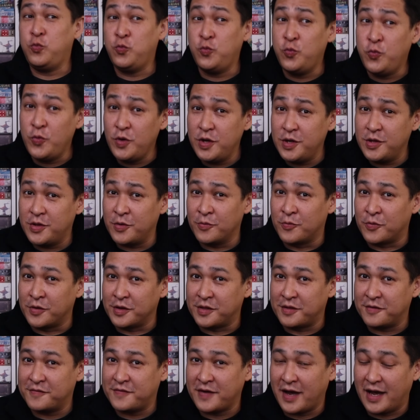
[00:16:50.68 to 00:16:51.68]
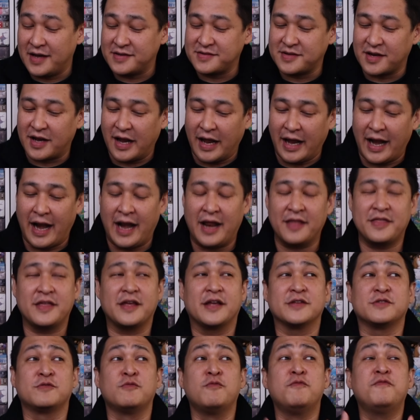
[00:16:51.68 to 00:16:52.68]
really, really fascinating, and I think
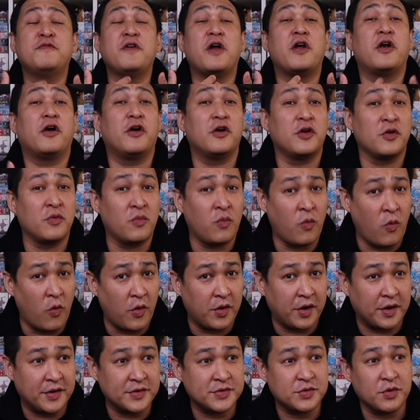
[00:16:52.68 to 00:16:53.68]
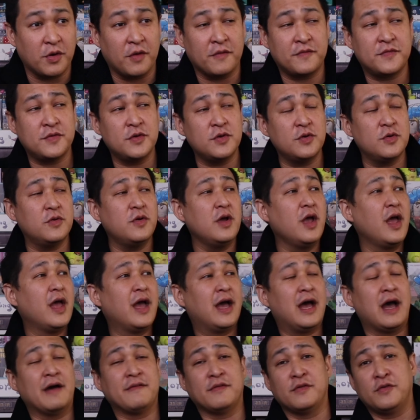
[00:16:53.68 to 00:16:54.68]
it's very rewarding. So if you
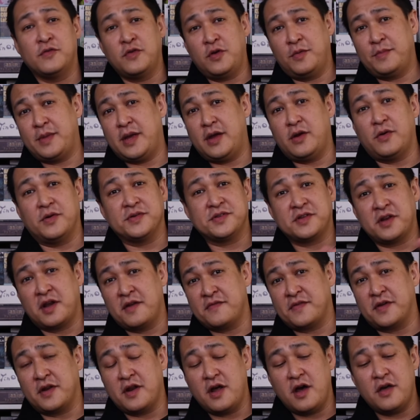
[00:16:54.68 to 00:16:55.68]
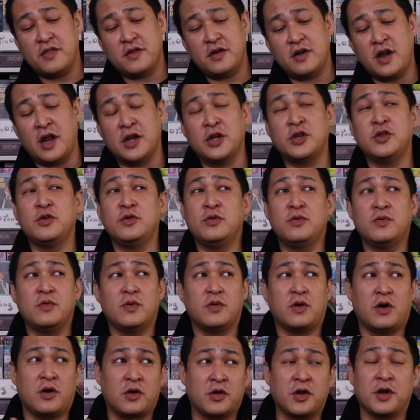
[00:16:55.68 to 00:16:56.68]
have a roommate or a significant other and you
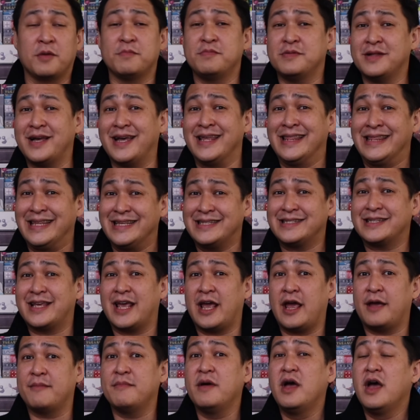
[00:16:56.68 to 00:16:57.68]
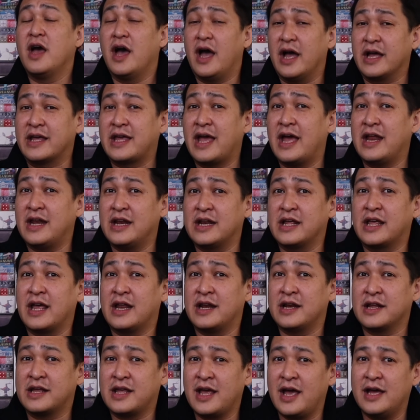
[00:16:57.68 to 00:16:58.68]
are going to play this game again and again
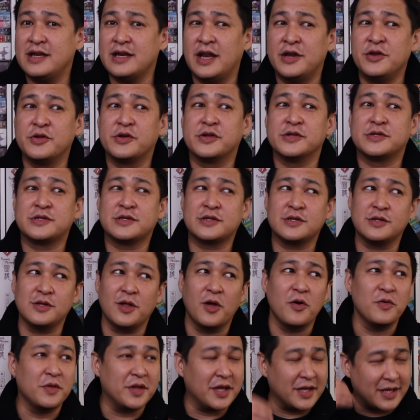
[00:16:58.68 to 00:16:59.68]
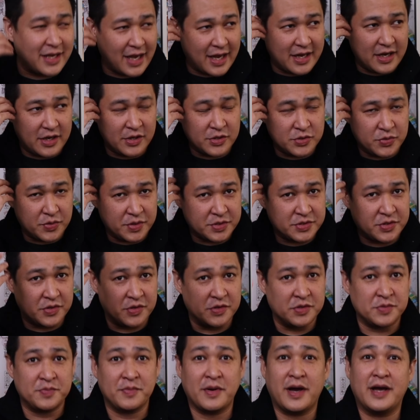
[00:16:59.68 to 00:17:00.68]
and again, and you could slowly get into each
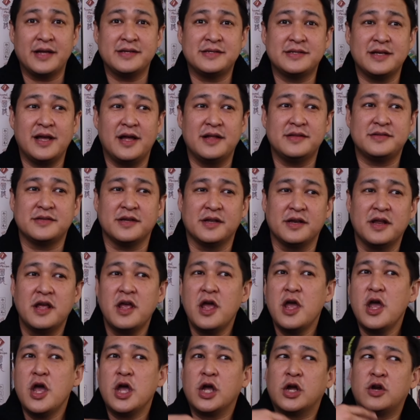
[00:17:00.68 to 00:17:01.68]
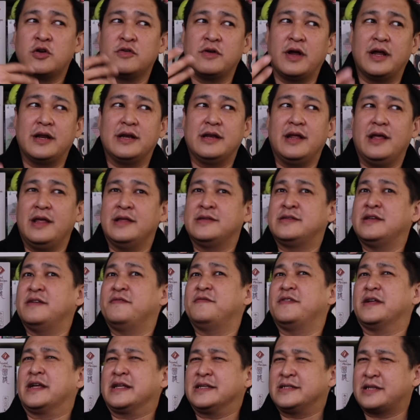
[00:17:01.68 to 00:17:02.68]
other's mindsets and create as
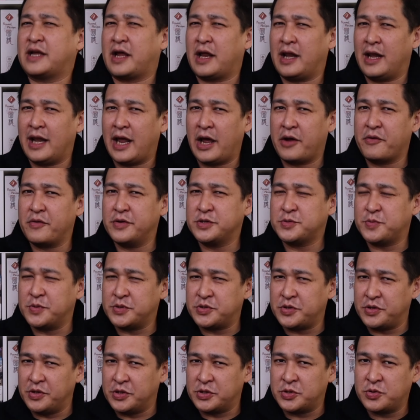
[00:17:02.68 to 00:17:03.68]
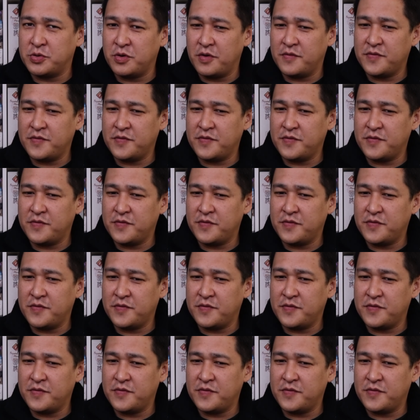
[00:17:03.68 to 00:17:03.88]
if like a second language between the two